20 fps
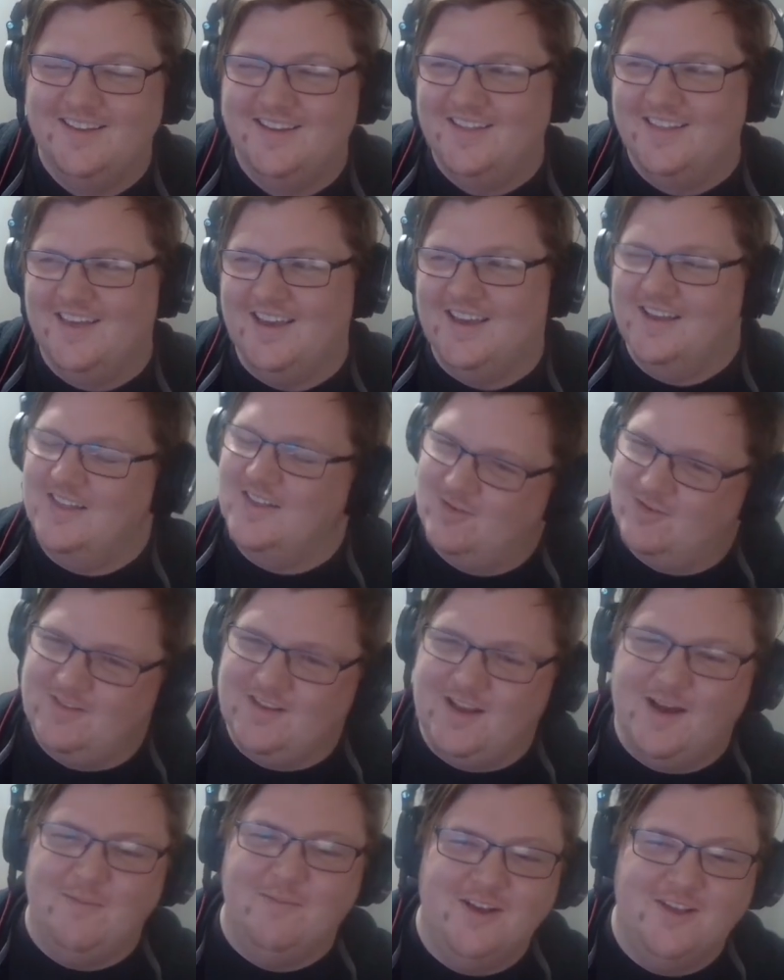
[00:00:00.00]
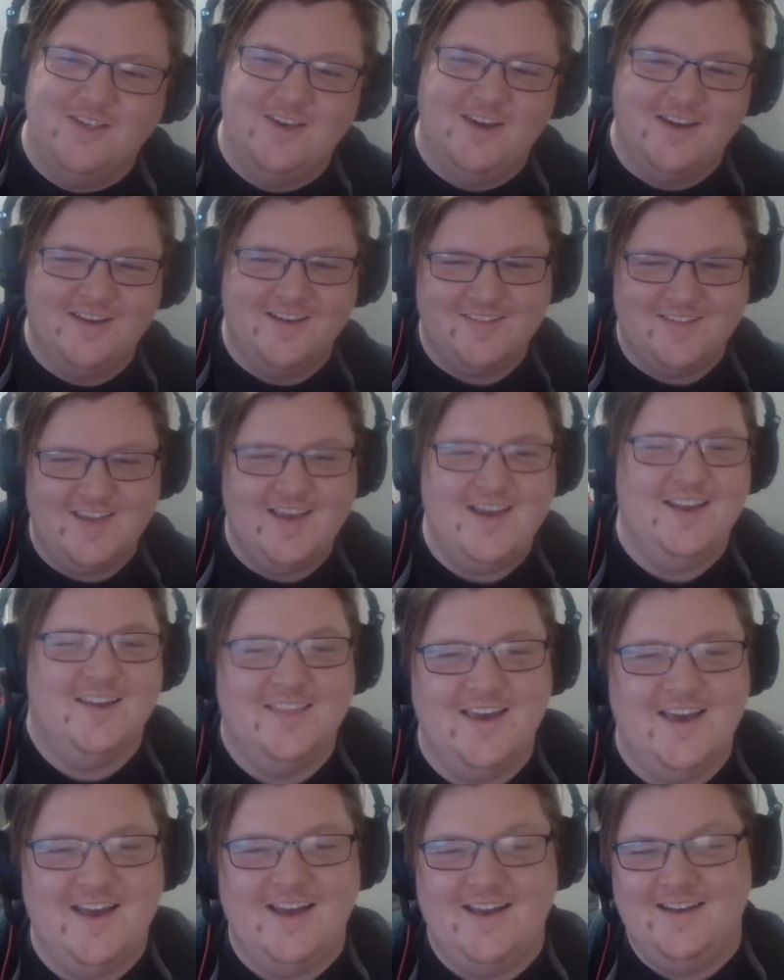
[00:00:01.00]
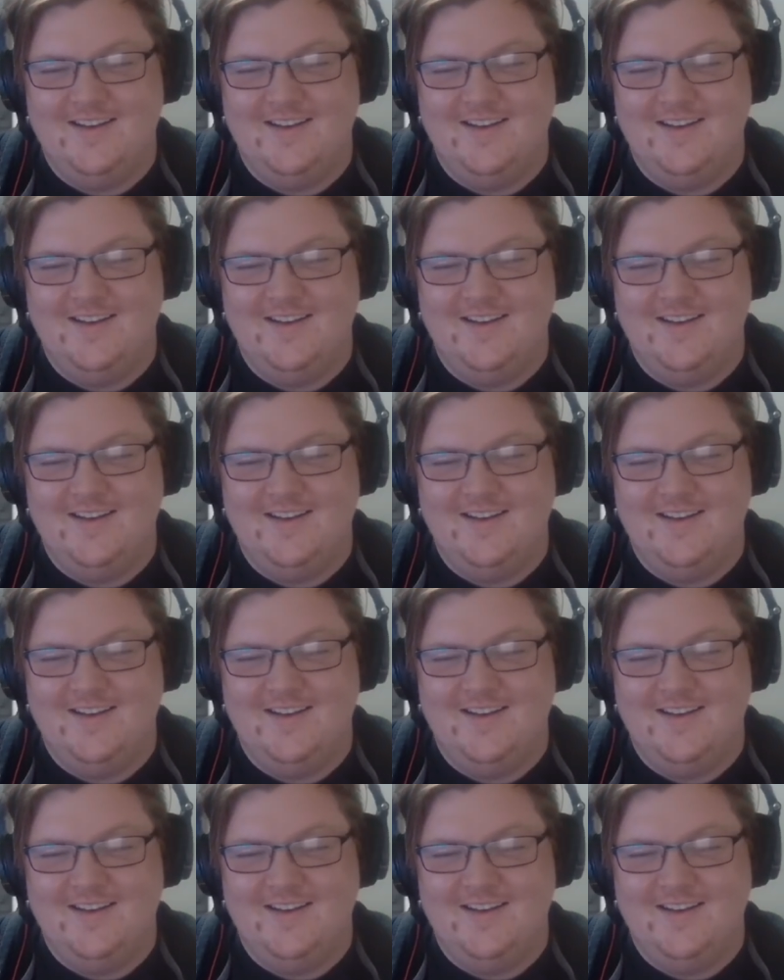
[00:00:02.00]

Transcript: There's not much I can say to that.